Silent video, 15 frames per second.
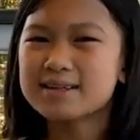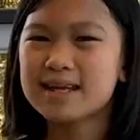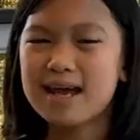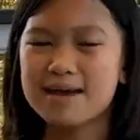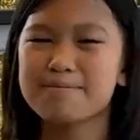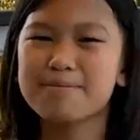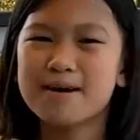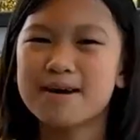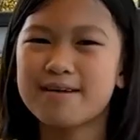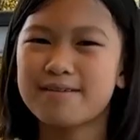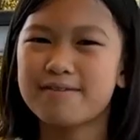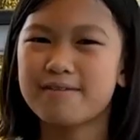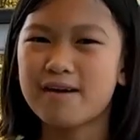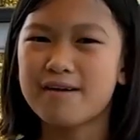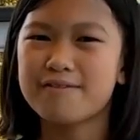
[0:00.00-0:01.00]
type
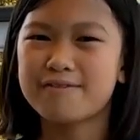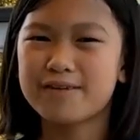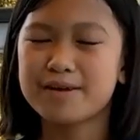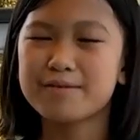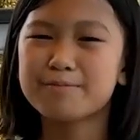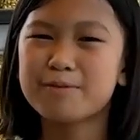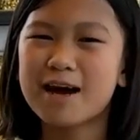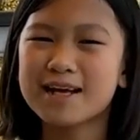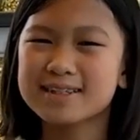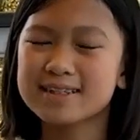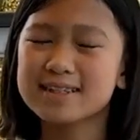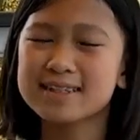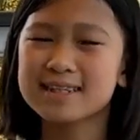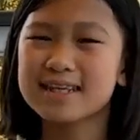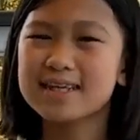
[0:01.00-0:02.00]
of food
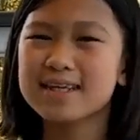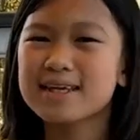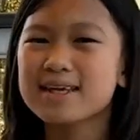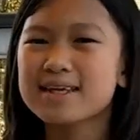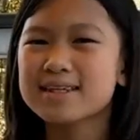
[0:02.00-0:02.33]
processing